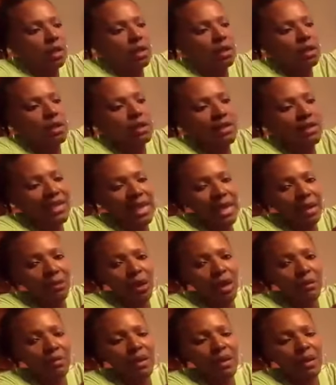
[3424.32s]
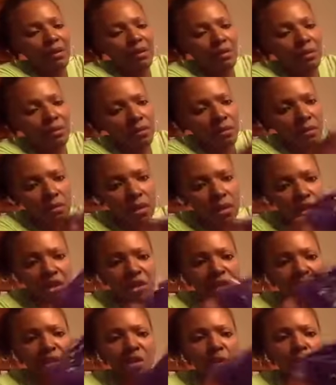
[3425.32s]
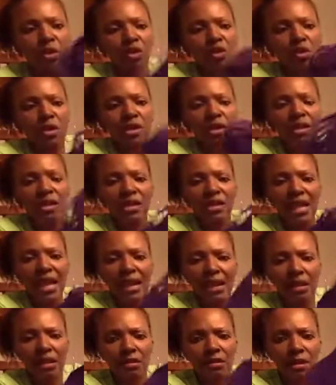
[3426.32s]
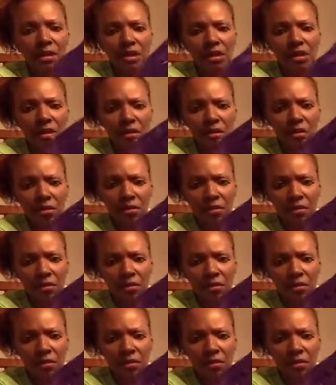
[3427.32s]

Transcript: The same way we did. Is this what yours looks like, Crystal?